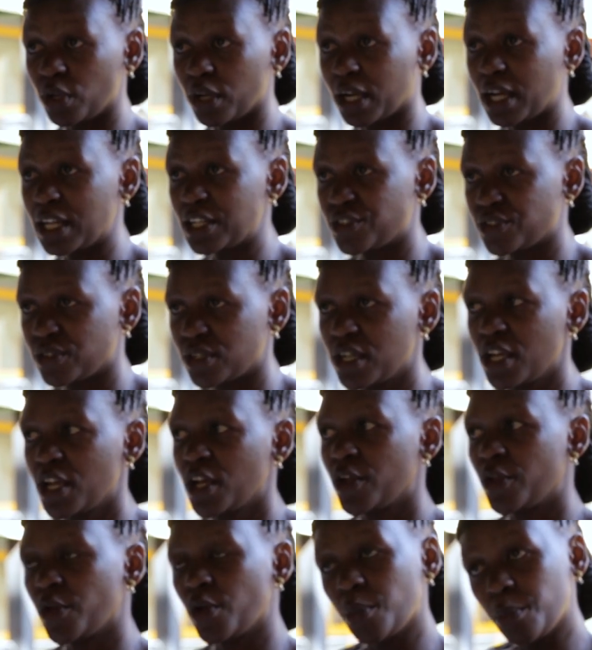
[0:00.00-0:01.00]
your country,
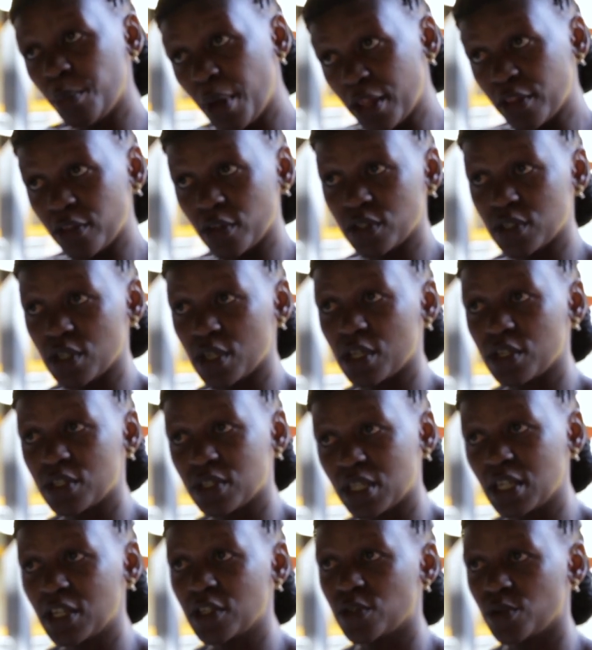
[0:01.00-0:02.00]
you embed those
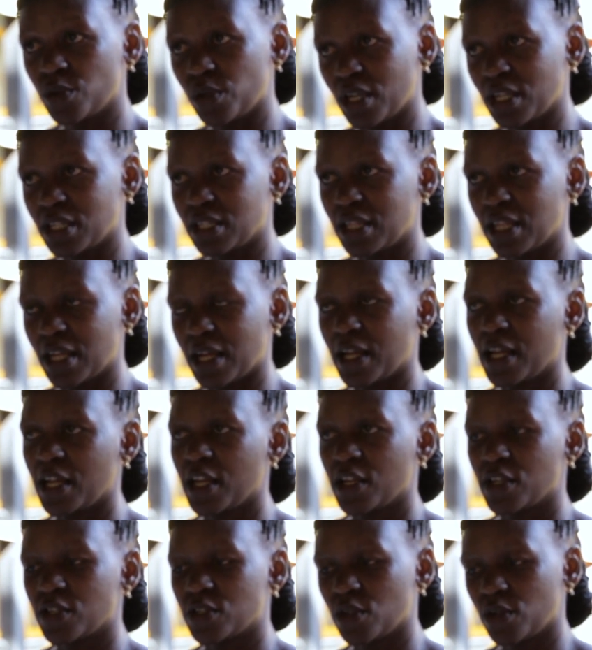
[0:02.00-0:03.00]
skills you get there.
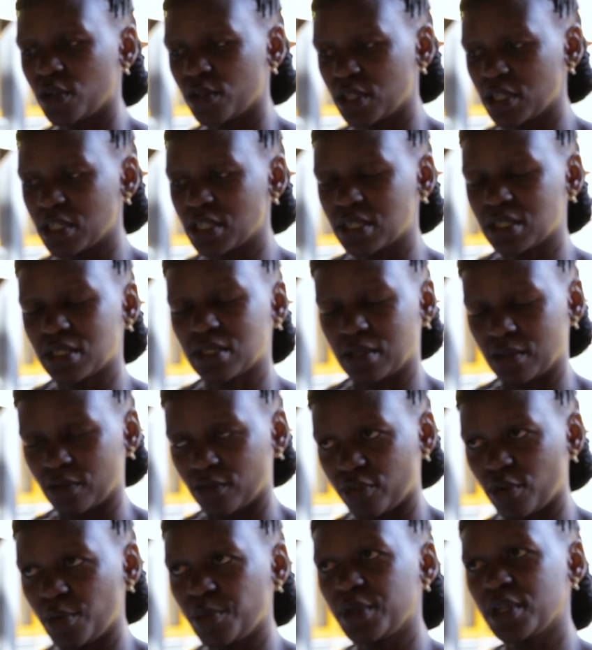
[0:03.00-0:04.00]
So this,
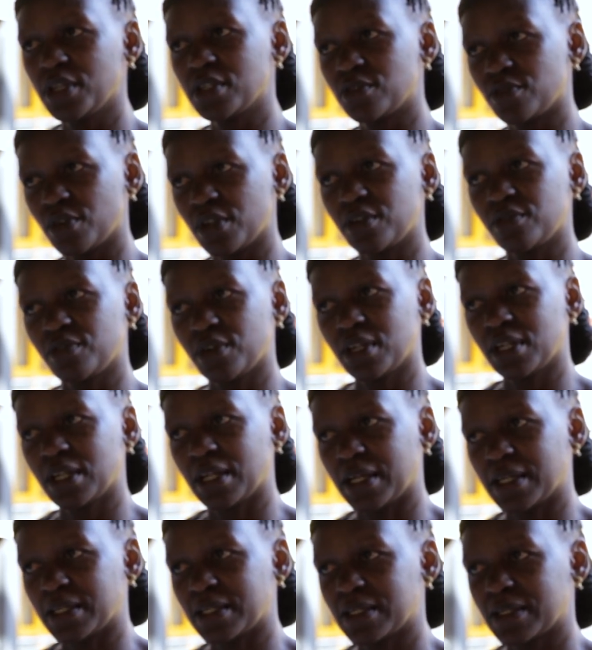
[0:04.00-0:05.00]
for me, is very, very
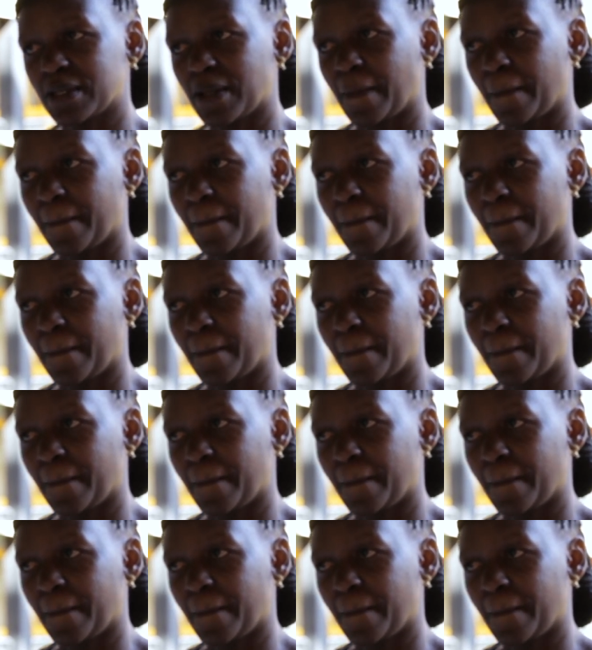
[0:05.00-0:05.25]
nice.